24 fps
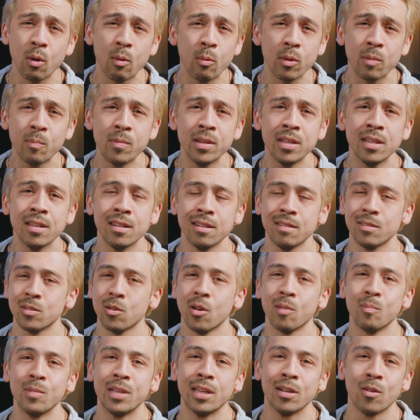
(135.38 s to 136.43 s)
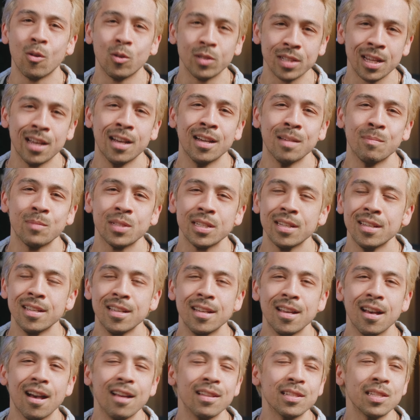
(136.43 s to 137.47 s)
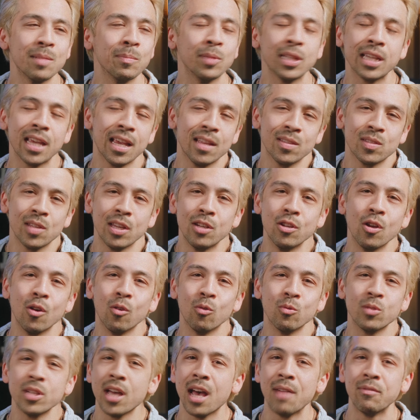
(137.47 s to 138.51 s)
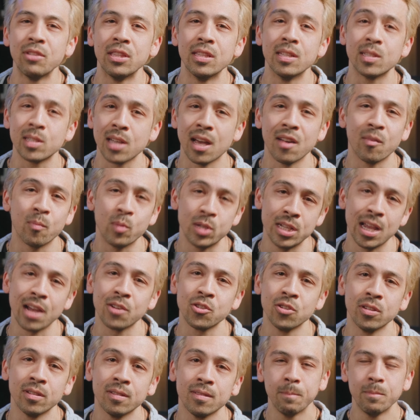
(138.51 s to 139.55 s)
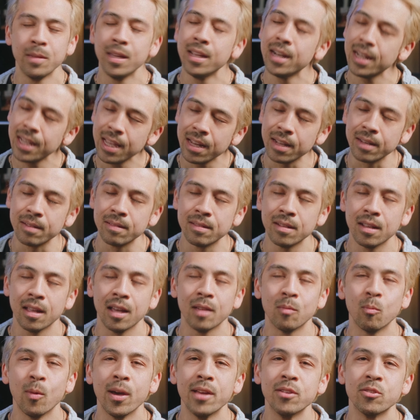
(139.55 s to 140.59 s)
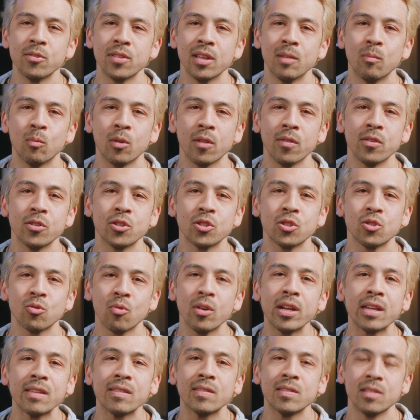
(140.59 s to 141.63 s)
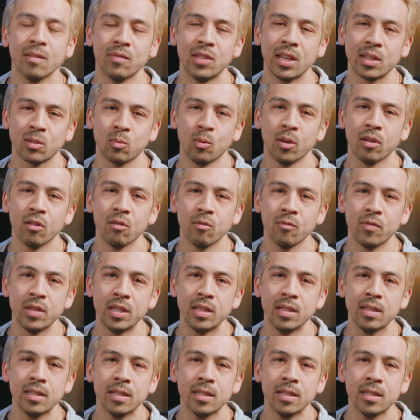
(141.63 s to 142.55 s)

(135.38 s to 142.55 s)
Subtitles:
with me and is on me at all times, I simply can't say no to having this kind of protection. And I get it. I'd wager that one of the strengths of the X100V